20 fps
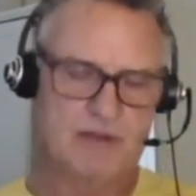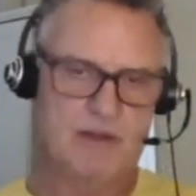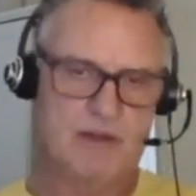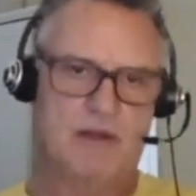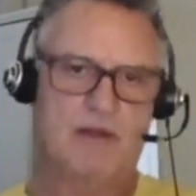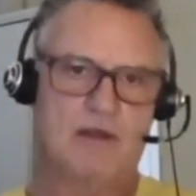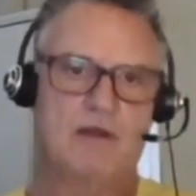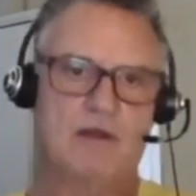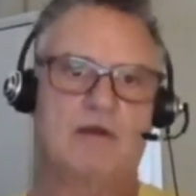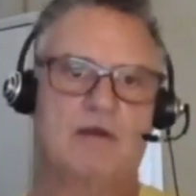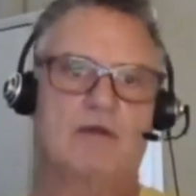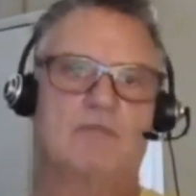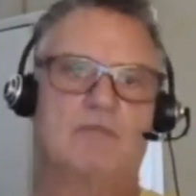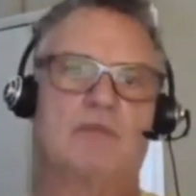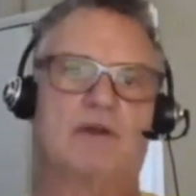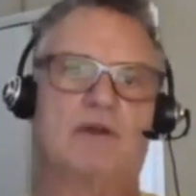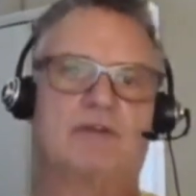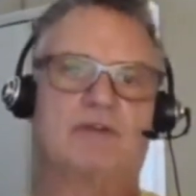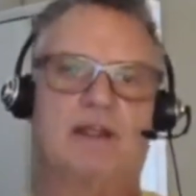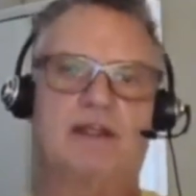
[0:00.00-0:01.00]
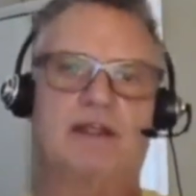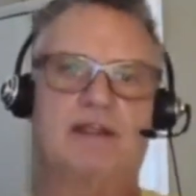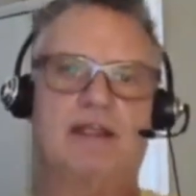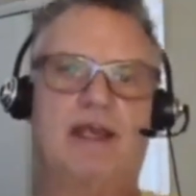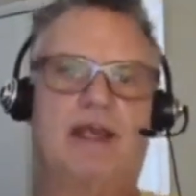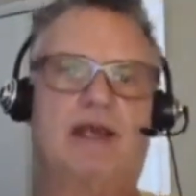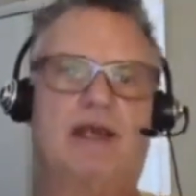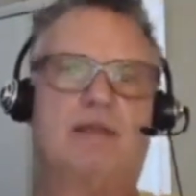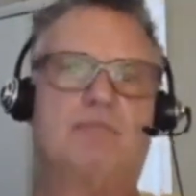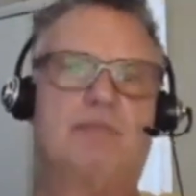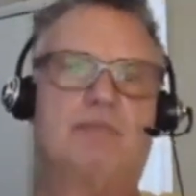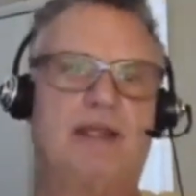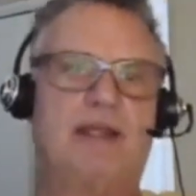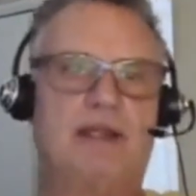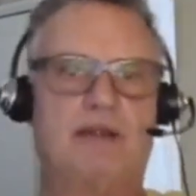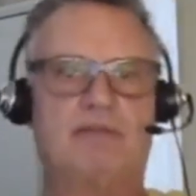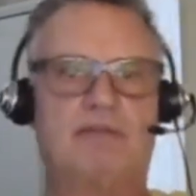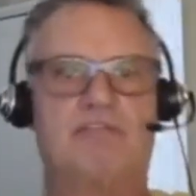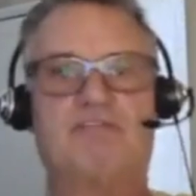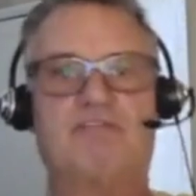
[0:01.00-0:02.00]
but they can be
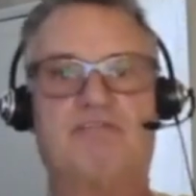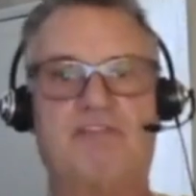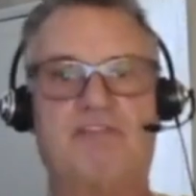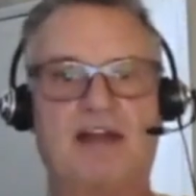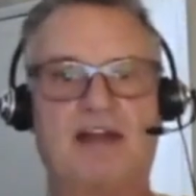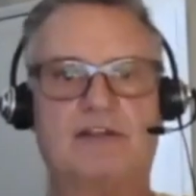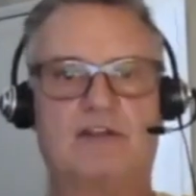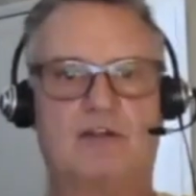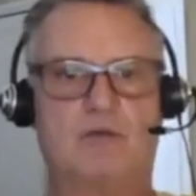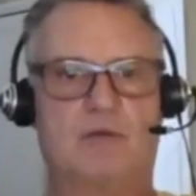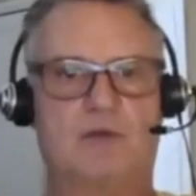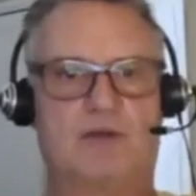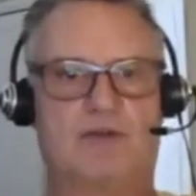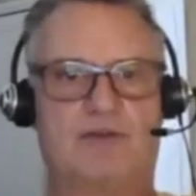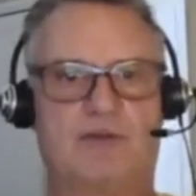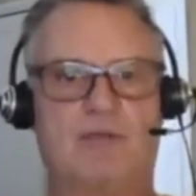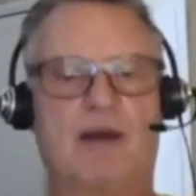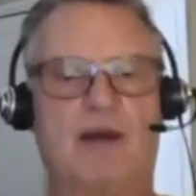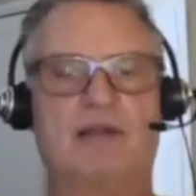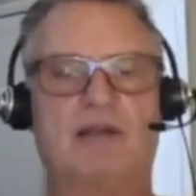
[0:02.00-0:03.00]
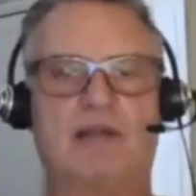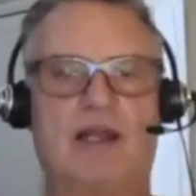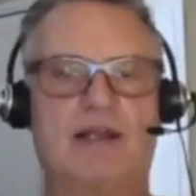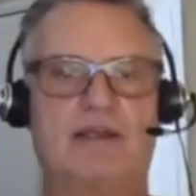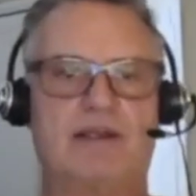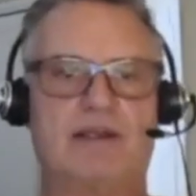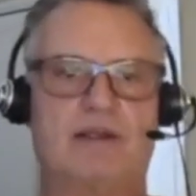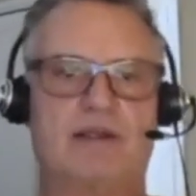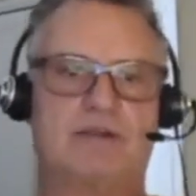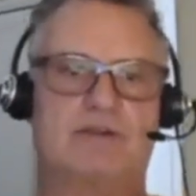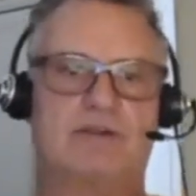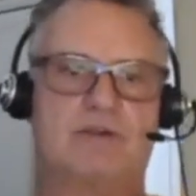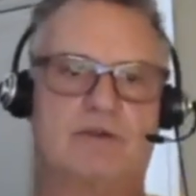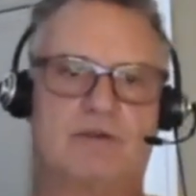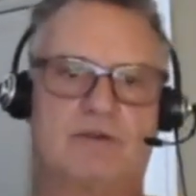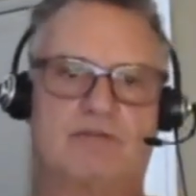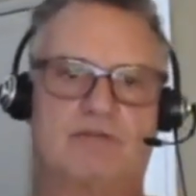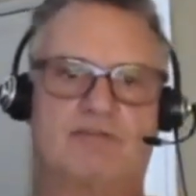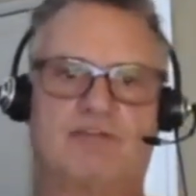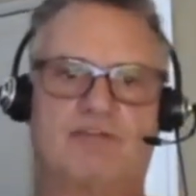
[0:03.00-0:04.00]
infected with them. I liken it to the
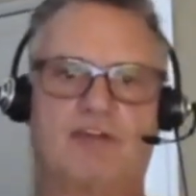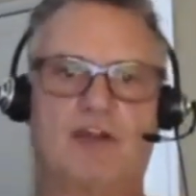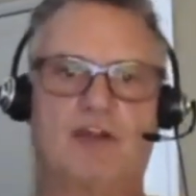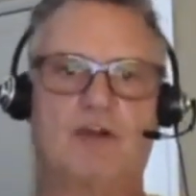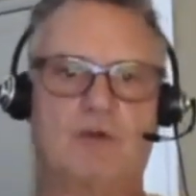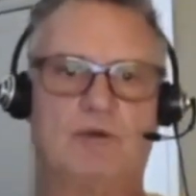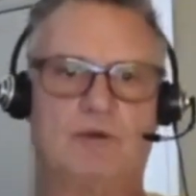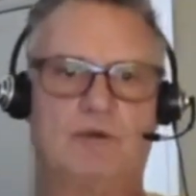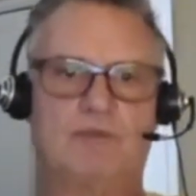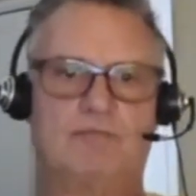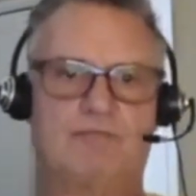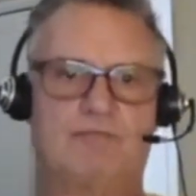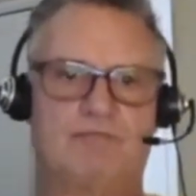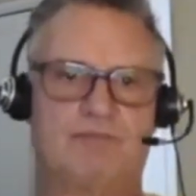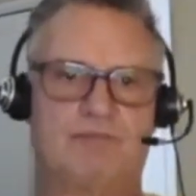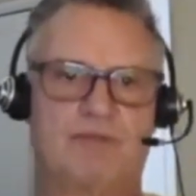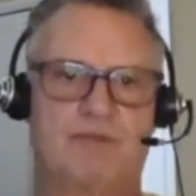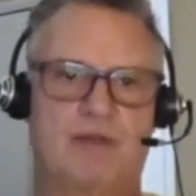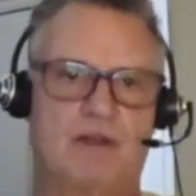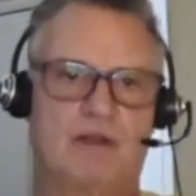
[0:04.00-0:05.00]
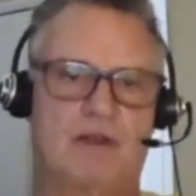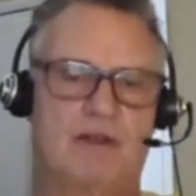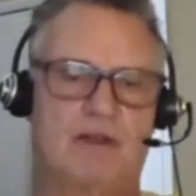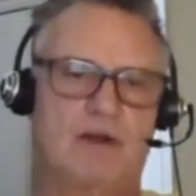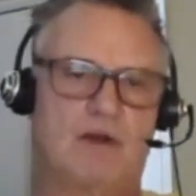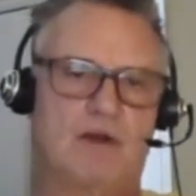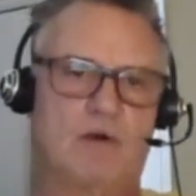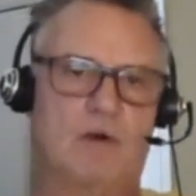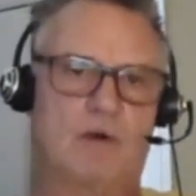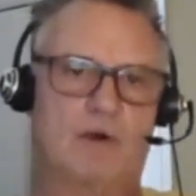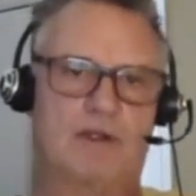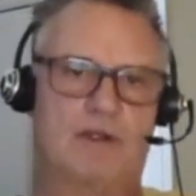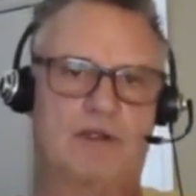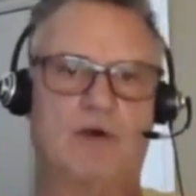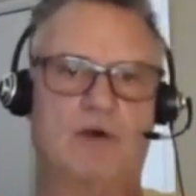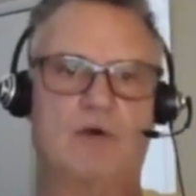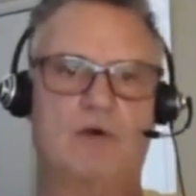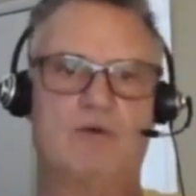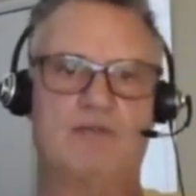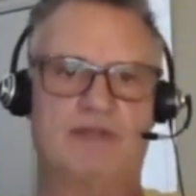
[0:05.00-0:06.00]
flu or
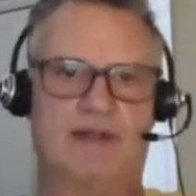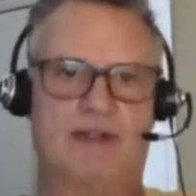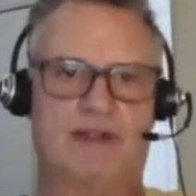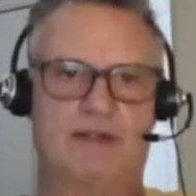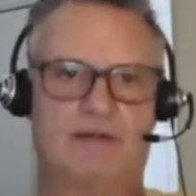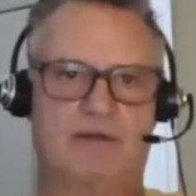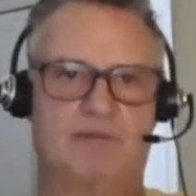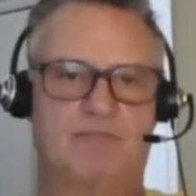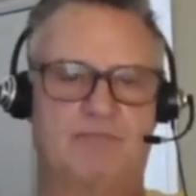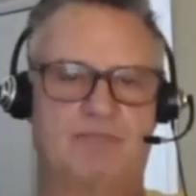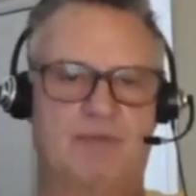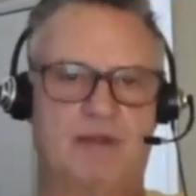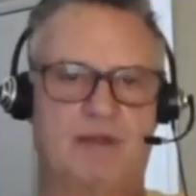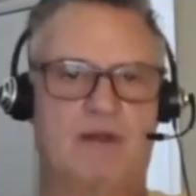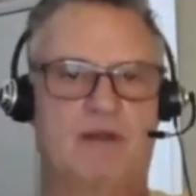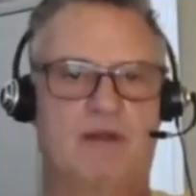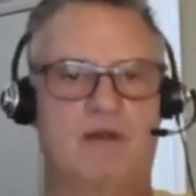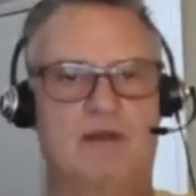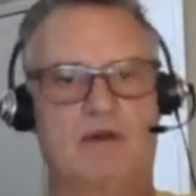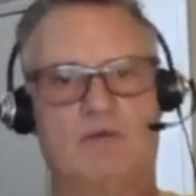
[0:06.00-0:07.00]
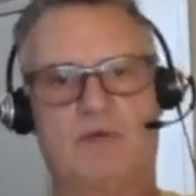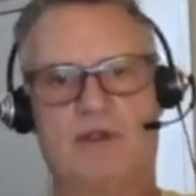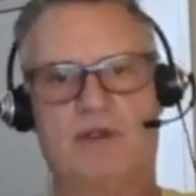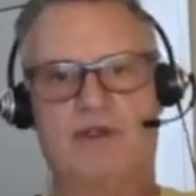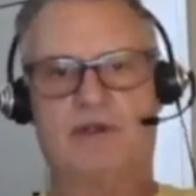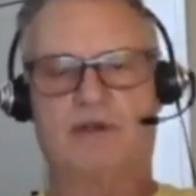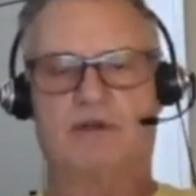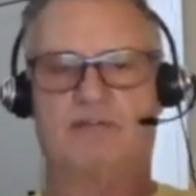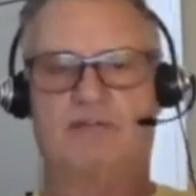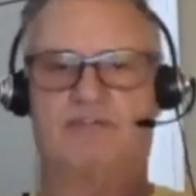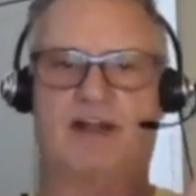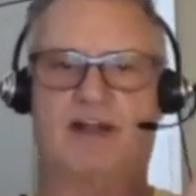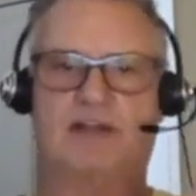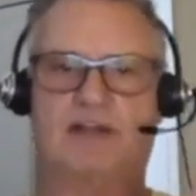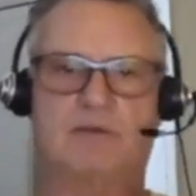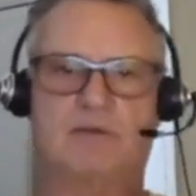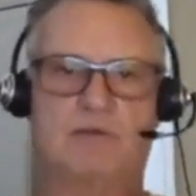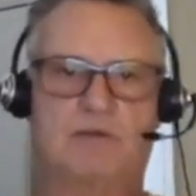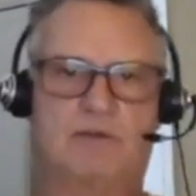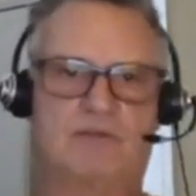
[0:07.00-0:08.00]
COVID. When you're infected with the
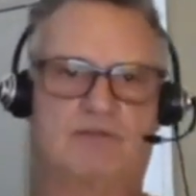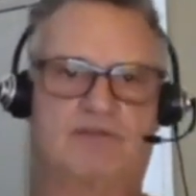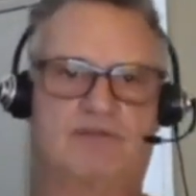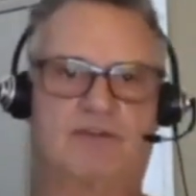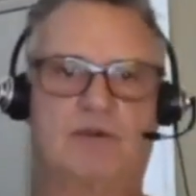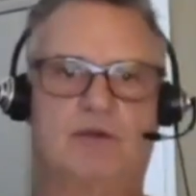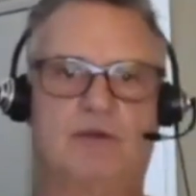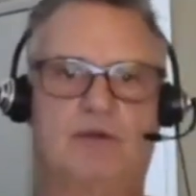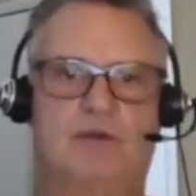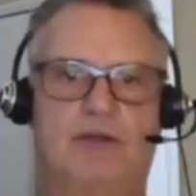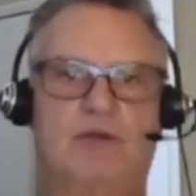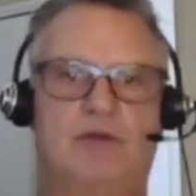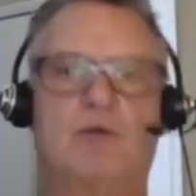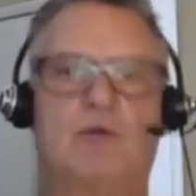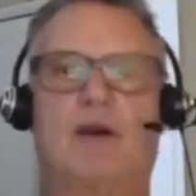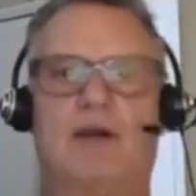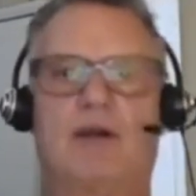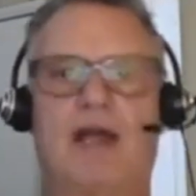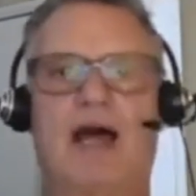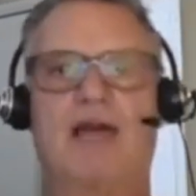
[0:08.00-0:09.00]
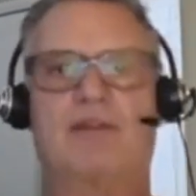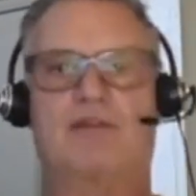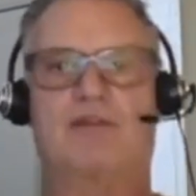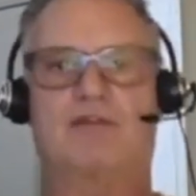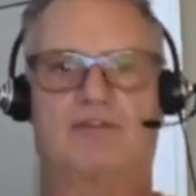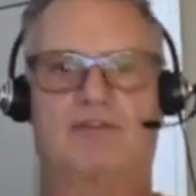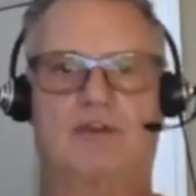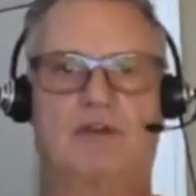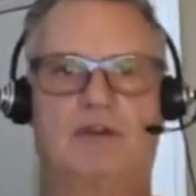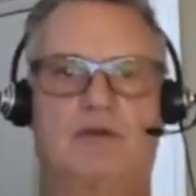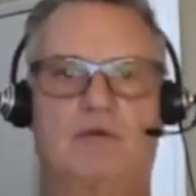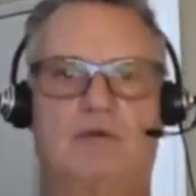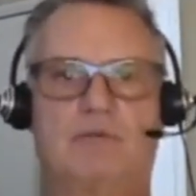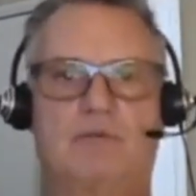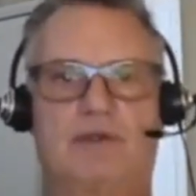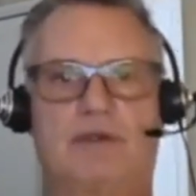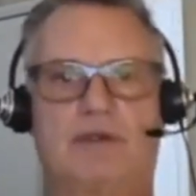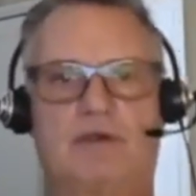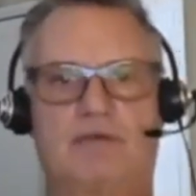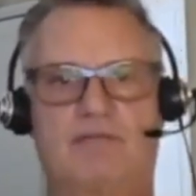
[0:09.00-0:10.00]
flu, you are not the flu, but you're
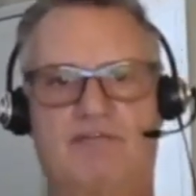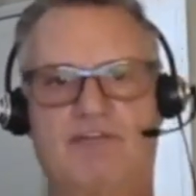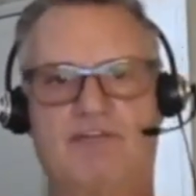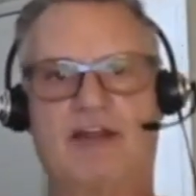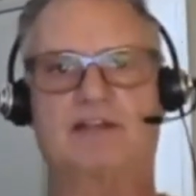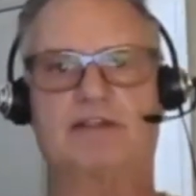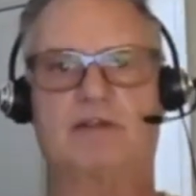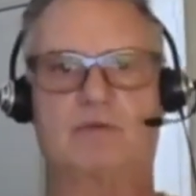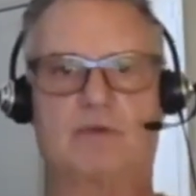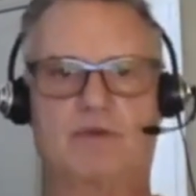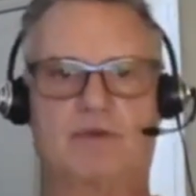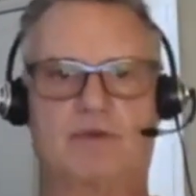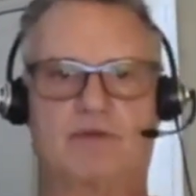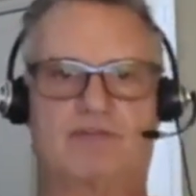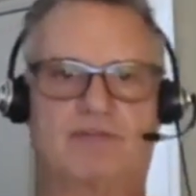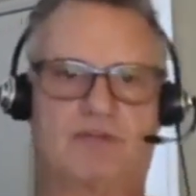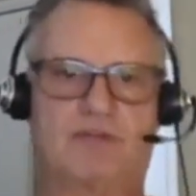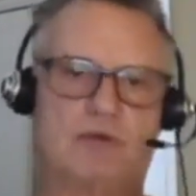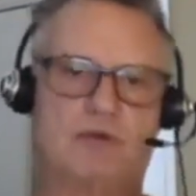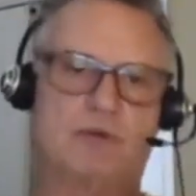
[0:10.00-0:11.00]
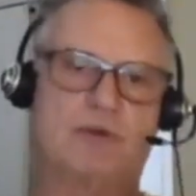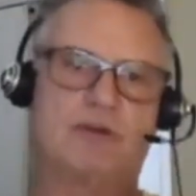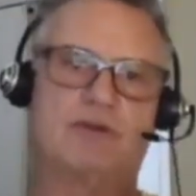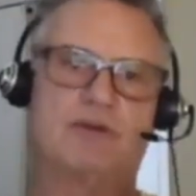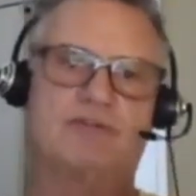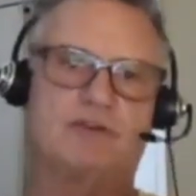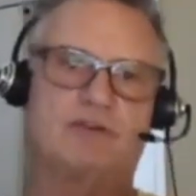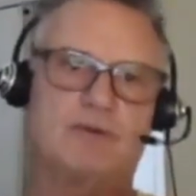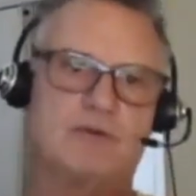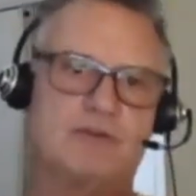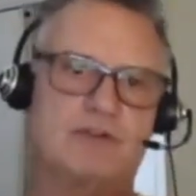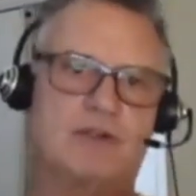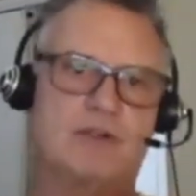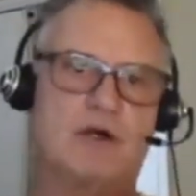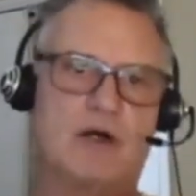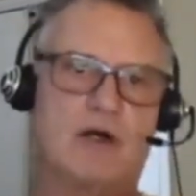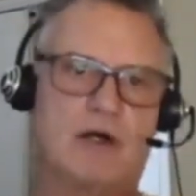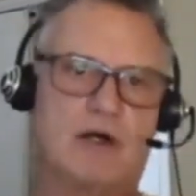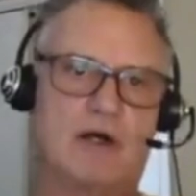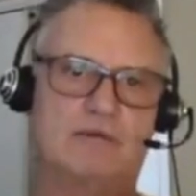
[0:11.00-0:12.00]
infected with the flu. When the flu's
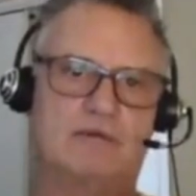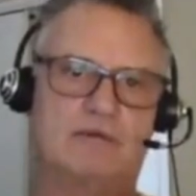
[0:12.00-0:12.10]
gone,